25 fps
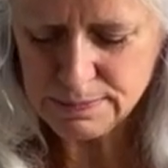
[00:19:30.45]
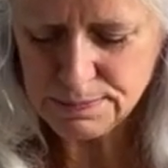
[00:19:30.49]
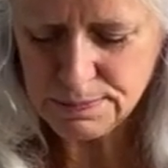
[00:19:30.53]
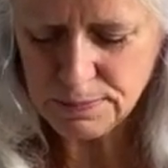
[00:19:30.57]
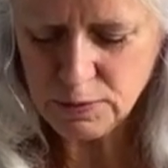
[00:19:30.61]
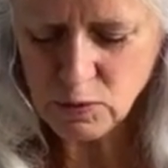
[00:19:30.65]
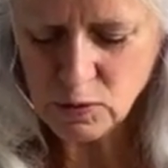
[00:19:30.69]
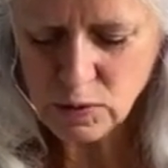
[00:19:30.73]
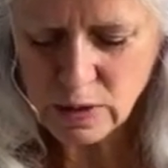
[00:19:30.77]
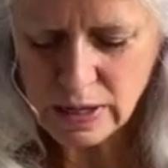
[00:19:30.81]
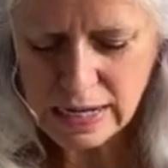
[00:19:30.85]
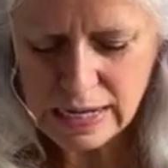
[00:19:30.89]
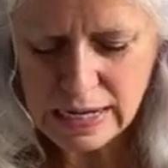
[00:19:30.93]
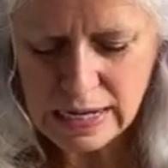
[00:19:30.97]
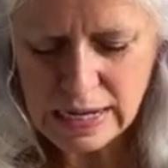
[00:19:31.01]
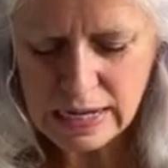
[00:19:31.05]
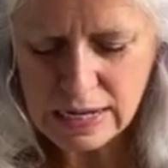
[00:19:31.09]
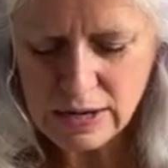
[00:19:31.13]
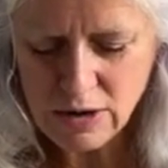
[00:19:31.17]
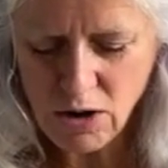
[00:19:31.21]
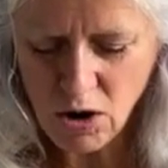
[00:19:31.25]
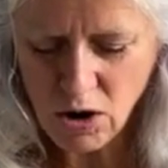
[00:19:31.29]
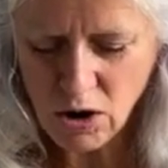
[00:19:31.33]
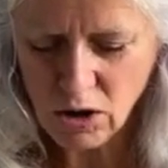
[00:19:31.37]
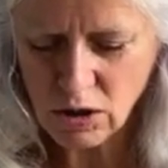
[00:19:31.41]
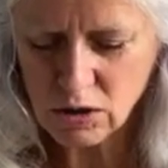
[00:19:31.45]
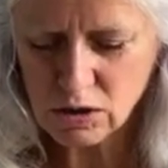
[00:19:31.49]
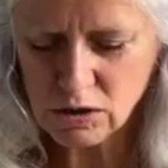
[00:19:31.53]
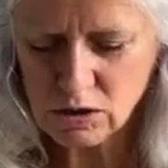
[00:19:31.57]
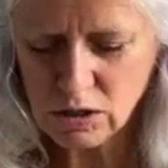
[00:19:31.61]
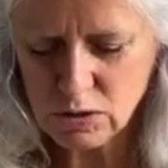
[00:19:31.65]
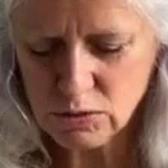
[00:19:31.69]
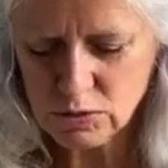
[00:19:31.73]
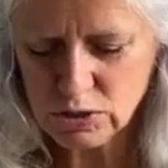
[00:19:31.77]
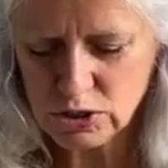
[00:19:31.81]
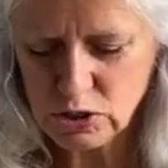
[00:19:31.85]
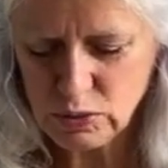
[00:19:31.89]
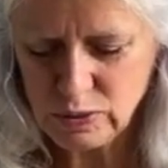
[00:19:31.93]
pretty darn
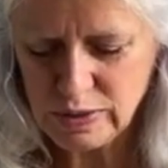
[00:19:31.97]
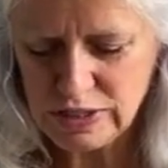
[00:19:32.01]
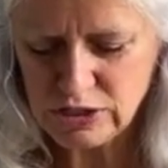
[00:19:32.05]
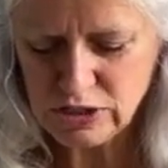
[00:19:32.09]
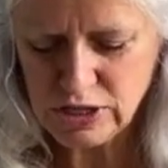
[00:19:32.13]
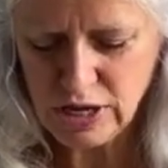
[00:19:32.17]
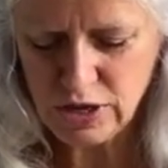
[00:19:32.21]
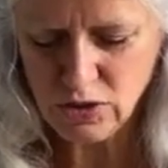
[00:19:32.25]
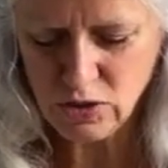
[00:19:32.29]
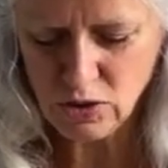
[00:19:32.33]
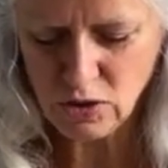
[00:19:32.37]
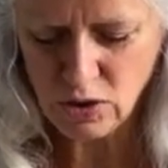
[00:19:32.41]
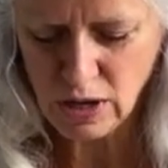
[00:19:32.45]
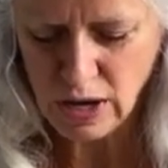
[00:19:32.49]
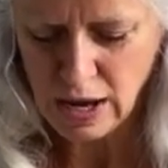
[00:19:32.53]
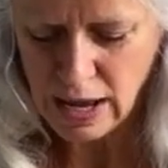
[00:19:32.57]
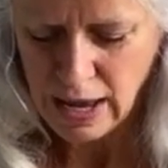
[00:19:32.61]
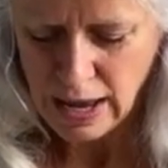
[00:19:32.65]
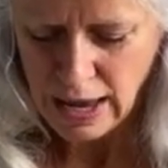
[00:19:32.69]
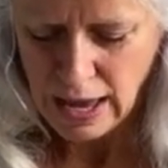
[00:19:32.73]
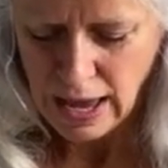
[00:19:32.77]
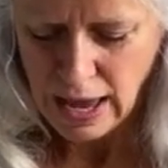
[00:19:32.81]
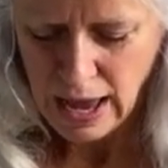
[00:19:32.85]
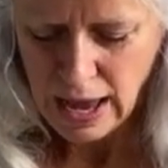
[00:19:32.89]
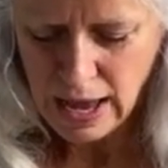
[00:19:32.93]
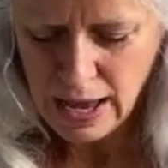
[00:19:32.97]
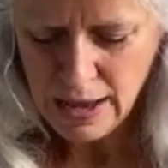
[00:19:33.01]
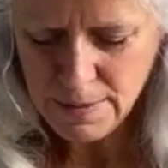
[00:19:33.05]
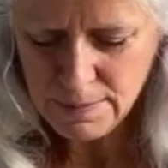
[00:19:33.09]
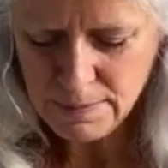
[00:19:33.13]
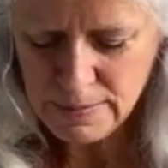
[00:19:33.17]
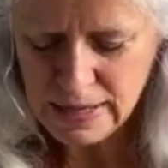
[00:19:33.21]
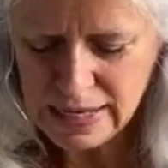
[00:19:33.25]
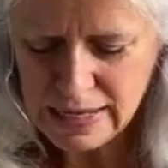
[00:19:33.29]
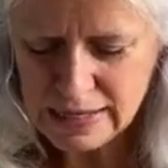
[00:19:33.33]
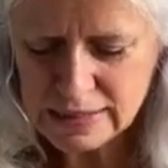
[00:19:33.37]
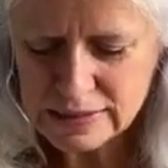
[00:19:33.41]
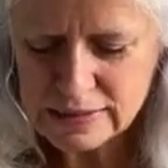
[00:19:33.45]
close to each other
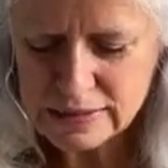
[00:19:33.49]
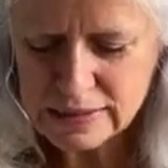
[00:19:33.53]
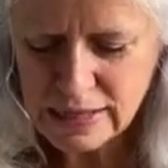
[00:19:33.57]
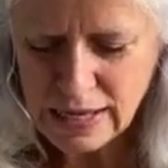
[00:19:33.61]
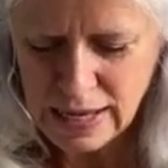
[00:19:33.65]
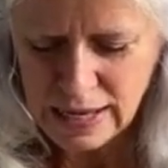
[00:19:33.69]
because